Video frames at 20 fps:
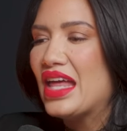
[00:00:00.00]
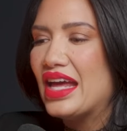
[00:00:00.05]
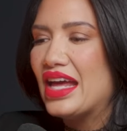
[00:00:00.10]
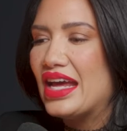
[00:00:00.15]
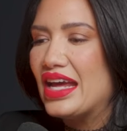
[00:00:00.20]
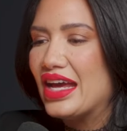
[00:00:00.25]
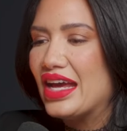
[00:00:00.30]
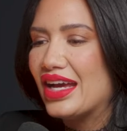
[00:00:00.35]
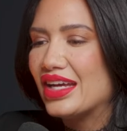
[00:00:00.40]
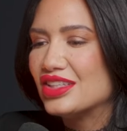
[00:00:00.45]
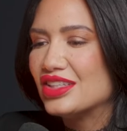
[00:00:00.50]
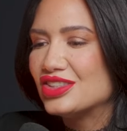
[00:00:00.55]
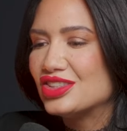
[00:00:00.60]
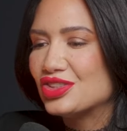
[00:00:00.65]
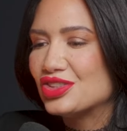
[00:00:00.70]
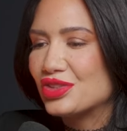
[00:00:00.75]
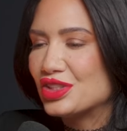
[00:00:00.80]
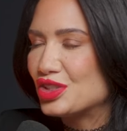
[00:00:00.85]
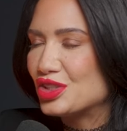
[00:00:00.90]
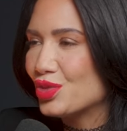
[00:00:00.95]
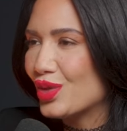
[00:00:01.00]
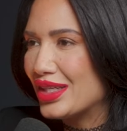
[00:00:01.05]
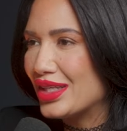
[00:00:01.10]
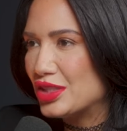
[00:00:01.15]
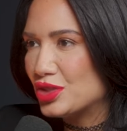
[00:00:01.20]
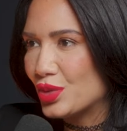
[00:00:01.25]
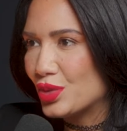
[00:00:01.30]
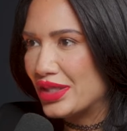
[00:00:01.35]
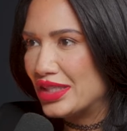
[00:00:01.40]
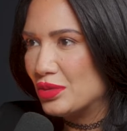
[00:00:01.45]
and during
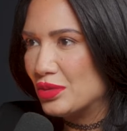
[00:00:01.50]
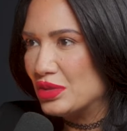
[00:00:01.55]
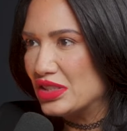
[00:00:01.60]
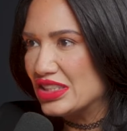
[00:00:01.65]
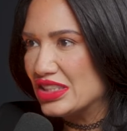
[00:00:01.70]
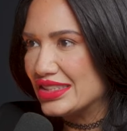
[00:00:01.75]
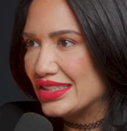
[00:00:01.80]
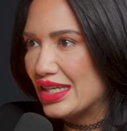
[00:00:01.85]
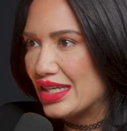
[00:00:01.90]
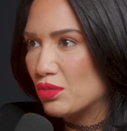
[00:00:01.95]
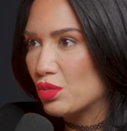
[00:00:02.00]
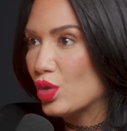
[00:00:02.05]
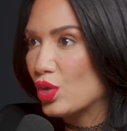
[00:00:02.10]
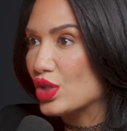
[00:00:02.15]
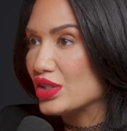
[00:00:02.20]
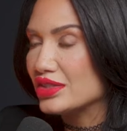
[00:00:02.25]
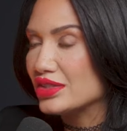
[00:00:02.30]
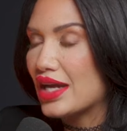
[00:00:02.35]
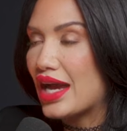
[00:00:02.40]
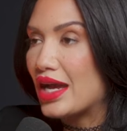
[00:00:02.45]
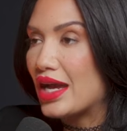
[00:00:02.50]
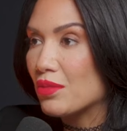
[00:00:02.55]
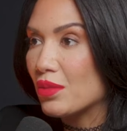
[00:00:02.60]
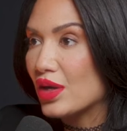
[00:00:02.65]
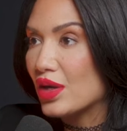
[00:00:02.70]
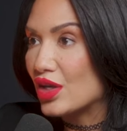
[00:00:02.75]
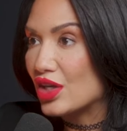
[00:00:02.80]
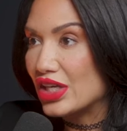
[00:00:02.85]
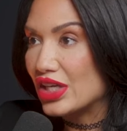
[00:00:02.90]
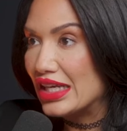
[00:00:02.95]
2020 we just had more time on
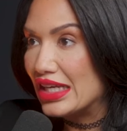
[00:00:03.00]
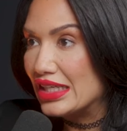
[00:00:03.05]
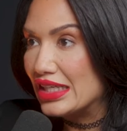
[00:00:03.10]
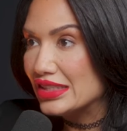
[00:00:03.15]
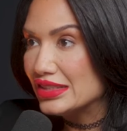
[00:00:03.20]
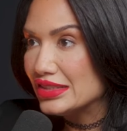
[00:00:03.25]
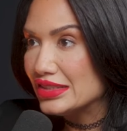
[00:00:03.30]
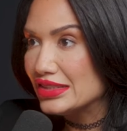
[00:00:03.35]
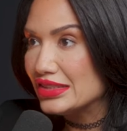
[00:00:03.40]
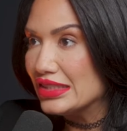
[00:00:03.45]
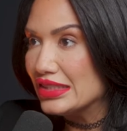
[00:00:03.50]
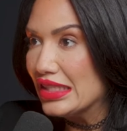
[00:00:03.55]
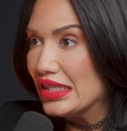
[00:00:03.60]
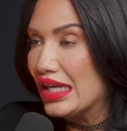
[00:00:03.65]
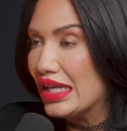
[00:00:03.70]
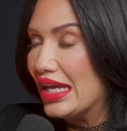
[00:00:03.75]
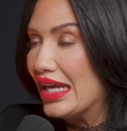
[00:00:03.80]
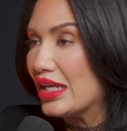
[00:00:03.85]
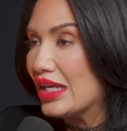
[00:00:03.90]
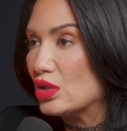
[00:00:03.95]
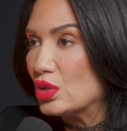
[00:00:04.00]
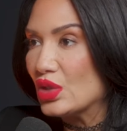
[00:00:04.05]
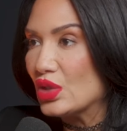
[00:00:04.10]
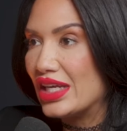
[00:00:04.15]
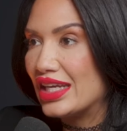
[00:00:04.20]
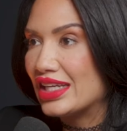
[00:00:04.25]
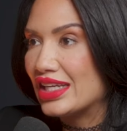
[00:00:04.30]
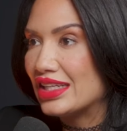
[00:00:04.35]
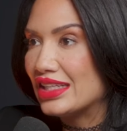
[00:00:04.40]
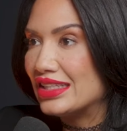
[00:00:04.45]
our hands mm-hmm. and i had
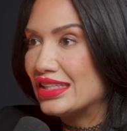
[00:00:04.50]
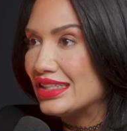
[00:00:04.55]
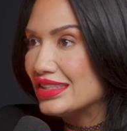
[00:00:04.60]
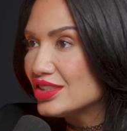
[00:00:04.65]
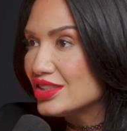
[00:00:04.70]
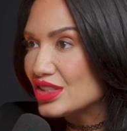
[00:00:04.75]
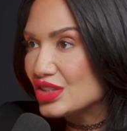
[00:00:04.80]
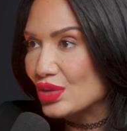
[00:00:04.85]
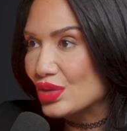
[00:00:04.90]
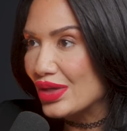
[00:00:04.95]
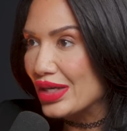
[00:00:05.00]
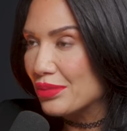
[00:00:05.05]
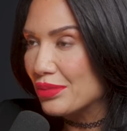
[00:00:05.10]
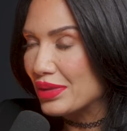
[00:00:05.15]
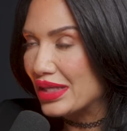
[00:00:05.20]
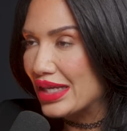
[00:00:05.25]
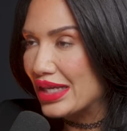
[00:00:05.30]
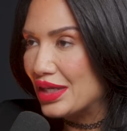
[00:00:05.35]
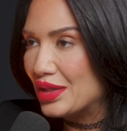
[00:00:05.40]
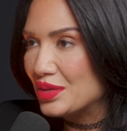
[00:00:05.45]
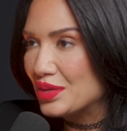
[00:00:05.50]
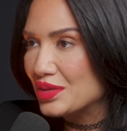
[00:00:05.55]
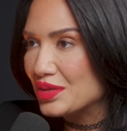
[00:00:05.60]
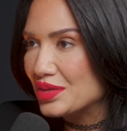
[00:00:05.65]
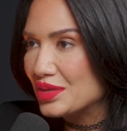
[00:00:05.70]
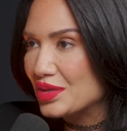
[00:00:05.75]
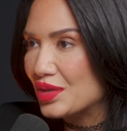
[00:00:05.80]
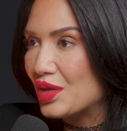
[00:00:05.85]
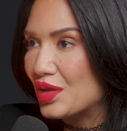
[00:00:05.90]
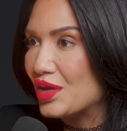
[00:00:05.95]
created an instagram account
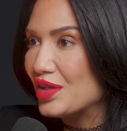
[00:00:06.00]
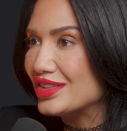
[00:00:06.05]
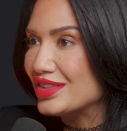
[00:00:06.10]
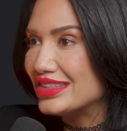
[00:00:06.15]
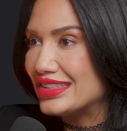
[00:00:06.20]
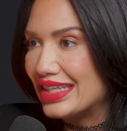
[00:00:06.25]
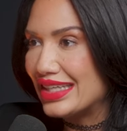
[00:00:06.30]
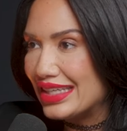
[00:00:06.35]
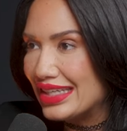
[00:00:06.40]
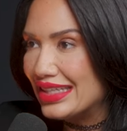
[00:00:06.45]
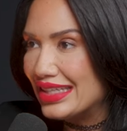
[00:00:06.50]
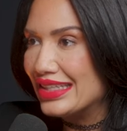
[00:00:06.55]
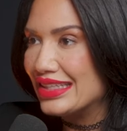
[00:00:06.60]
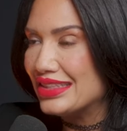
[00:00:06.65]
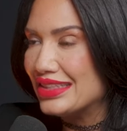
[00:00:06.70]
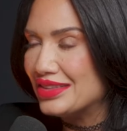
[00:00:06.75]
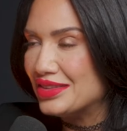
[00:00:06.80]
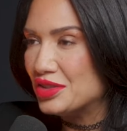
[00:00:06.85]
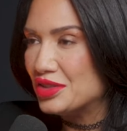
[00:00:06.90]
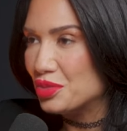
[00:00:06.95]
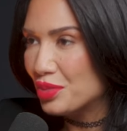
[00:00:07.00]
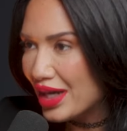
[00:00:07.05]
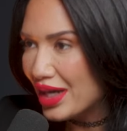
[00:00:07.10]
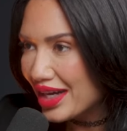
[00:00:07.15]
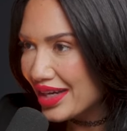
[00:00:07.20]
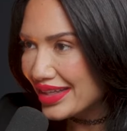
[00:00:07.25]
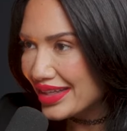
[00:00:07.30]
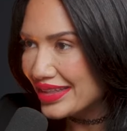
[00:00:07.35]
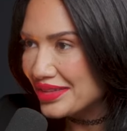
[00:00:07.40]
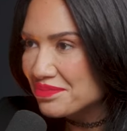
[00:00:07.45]
called dating in
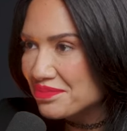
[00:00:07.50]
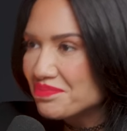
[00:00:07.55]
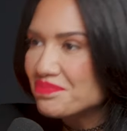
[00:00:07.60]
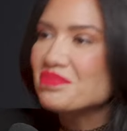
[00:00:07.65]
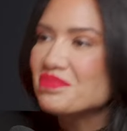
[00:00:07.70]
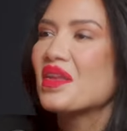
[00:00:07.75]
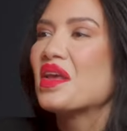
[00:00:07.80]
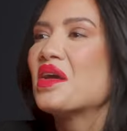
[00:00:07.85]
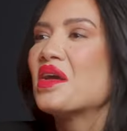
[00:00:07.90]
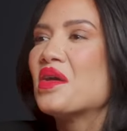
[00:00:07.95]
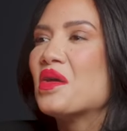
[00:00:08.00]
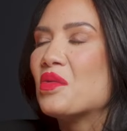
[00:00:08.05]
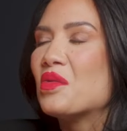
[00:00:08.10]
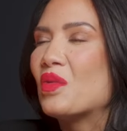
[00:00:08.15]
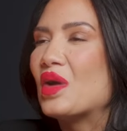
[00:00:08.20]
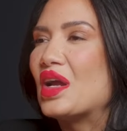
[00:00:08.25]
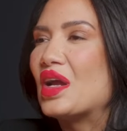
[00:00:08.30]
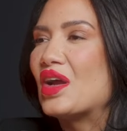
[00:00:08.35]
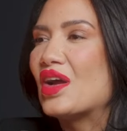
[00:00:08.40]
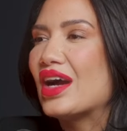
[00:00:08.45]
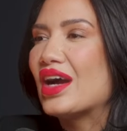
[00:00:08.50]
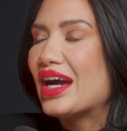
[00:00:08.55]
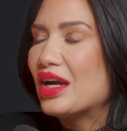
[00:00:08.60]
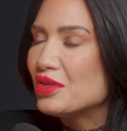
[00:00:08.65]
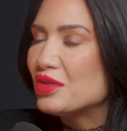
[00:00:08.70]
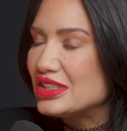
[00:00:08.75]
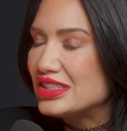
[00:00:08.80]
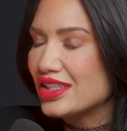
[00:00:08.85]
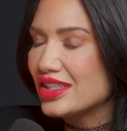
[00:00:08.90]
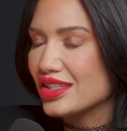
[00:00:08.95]
dubai where mm. I
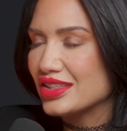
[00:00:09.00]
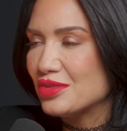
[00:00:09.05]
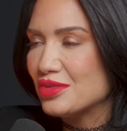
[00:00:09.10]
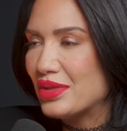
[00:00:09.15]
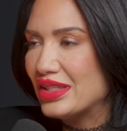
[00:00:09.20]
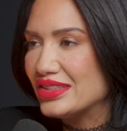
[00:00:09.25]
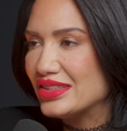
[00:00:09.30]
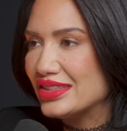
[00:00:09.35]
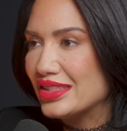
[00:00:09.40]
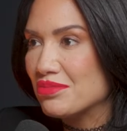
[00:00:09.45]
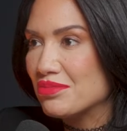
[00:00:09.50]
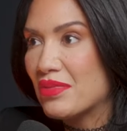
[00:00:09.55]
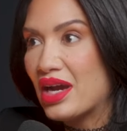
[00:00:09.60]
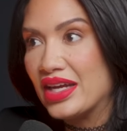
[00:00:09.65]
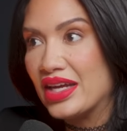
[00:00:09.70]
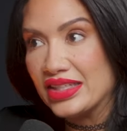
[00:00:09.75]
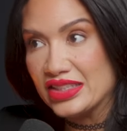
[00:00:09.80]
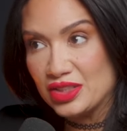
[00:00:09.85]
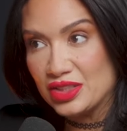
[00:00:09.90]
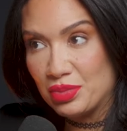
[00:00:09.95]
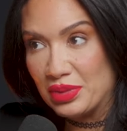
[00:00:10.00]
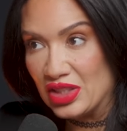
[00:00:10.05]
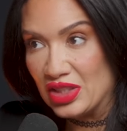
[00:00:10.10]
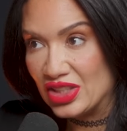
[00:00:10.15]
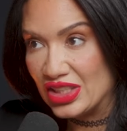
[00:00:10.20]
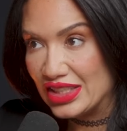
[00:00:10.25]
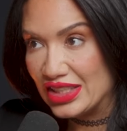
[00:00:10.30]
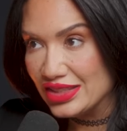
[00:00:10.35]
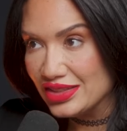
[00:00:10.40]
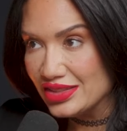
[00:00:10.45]
was documenting my
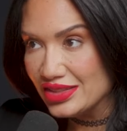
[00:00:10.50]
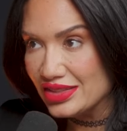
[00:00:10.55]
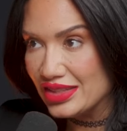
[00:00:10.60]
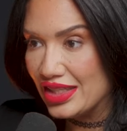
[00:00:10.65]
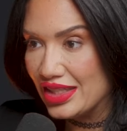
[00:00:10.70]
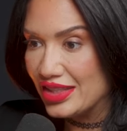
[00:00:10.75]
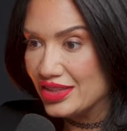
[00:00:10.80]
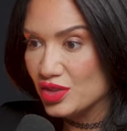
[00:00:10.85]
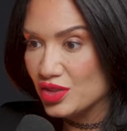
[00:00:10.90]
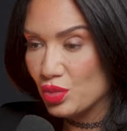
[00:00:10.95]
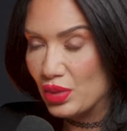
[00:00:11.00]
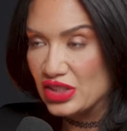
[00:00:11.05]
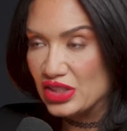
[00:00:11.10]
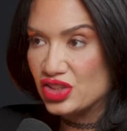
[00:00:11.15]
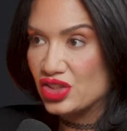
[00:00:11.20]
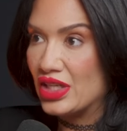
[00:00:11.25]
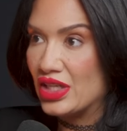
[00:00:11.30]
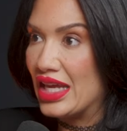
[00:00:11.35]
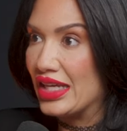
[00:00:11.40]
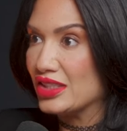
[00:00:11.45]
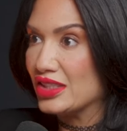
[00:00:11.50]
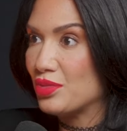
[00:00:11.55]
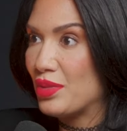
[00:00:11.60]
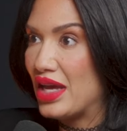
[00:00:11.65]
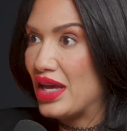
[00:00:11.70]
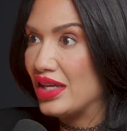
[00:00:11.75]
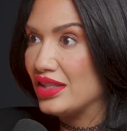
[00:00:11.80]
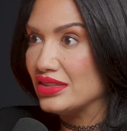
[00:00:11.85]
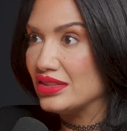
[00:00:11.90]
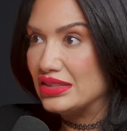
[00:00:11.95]
experience yeah. as a Western
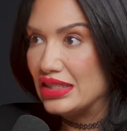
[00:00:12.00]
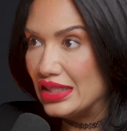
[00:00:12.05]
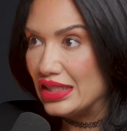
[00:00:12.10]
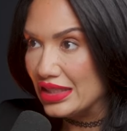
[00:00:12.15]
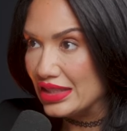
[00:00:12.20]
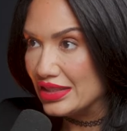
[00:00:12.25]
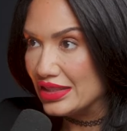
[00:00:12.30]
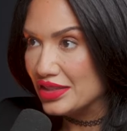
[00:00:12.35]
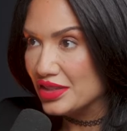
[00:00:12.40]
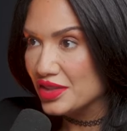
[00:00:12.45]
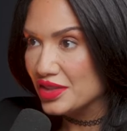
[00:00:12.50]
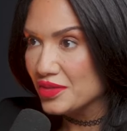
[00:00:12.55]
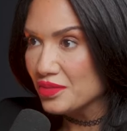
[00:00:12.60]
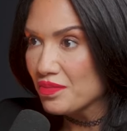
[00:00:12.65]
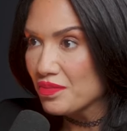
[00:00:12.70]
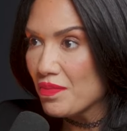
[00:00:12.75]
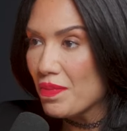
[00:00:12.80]
expat dating here.